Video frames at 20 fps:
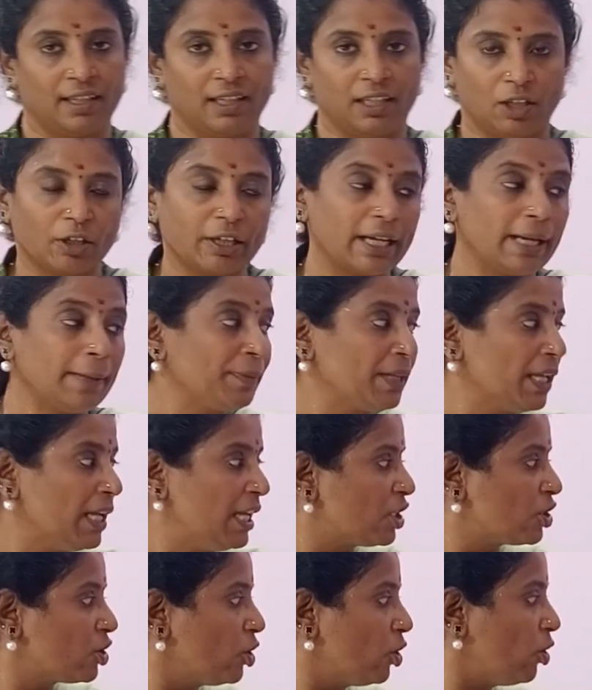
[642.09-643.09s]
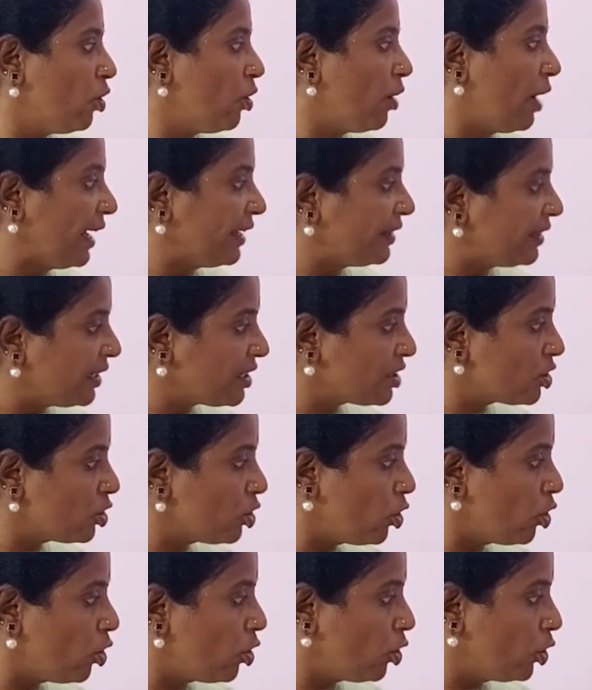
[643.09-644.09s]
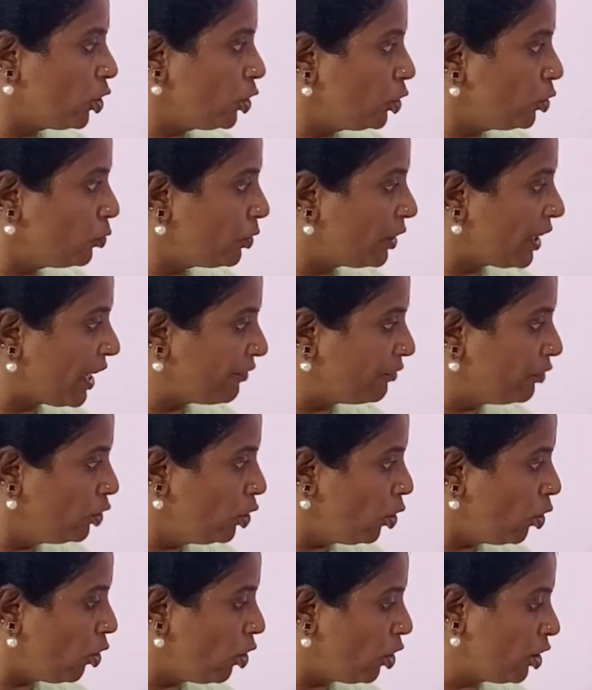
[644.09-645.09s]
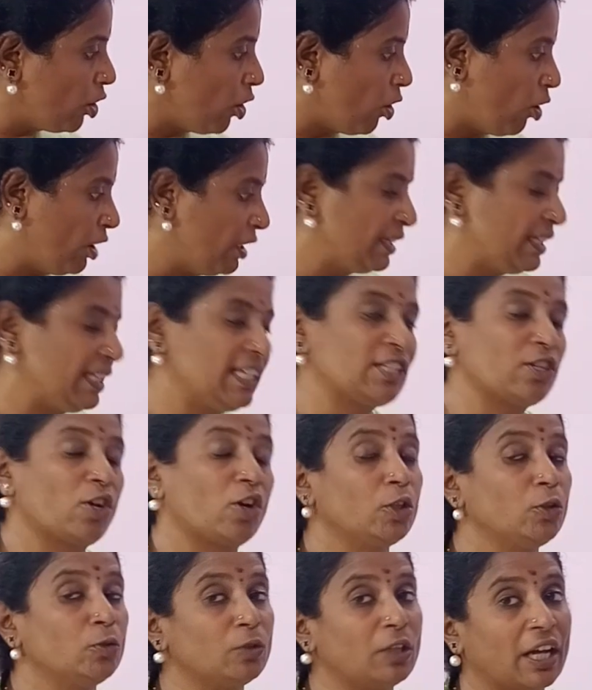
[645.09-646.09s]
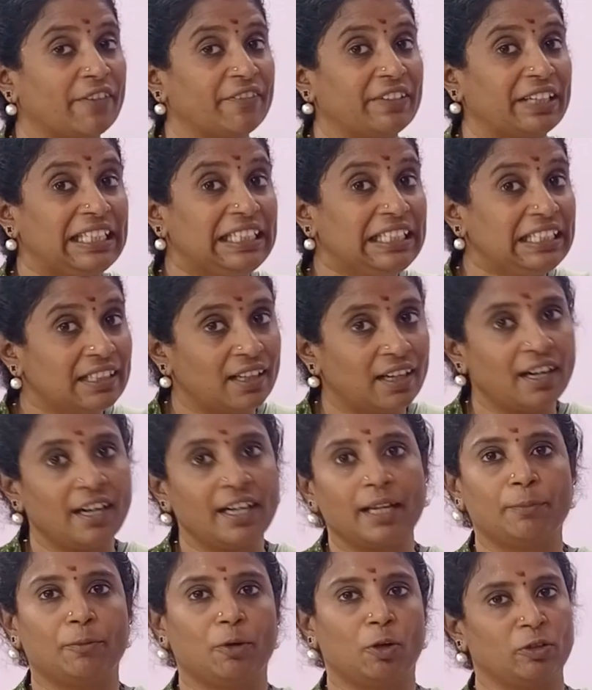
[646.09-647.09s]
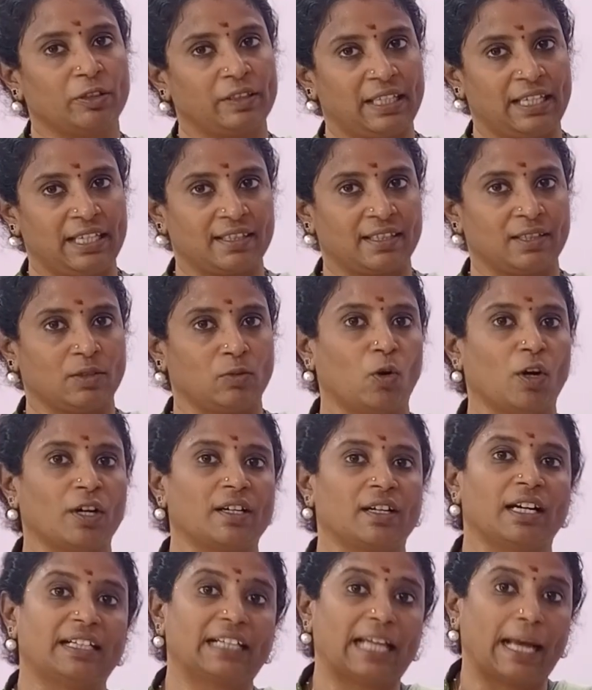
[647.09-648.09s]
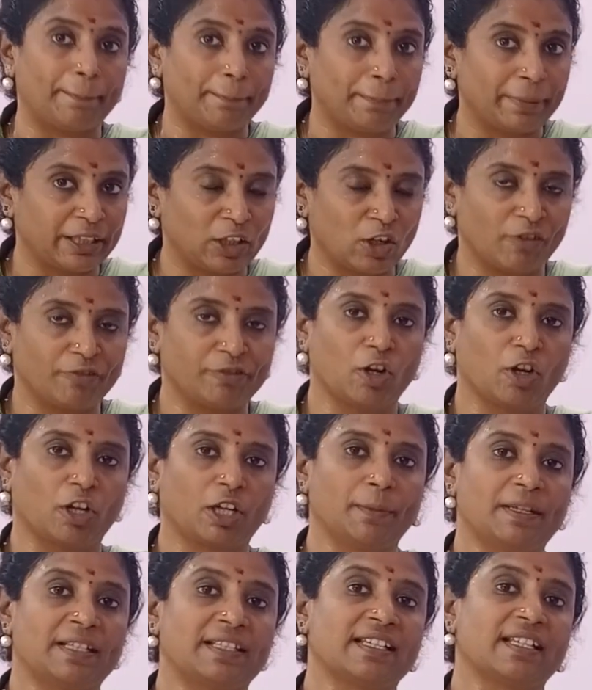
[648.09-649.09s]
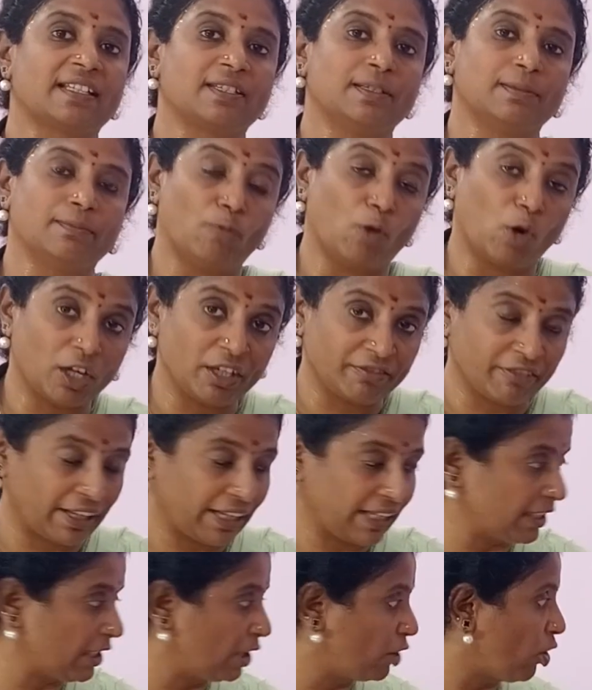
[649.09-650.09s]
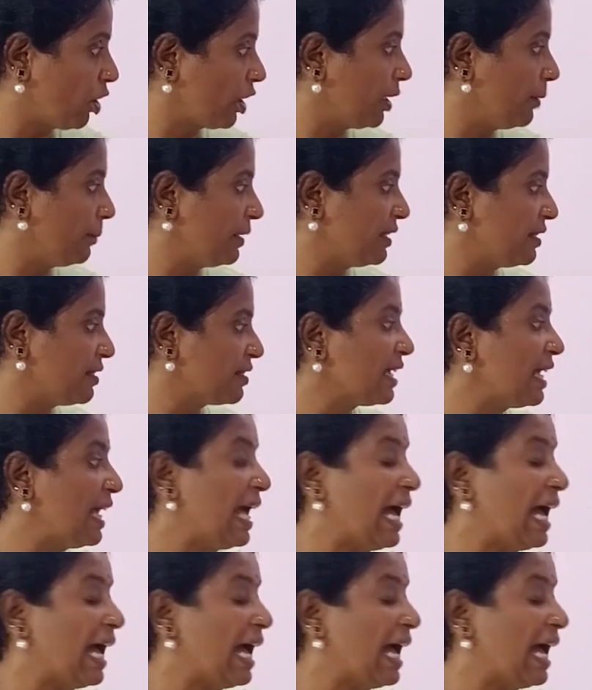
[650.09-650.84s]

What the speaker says: Okay, so I think so you would have known all this, or you would have heard about this, what tampering of documents is, modifying the documents,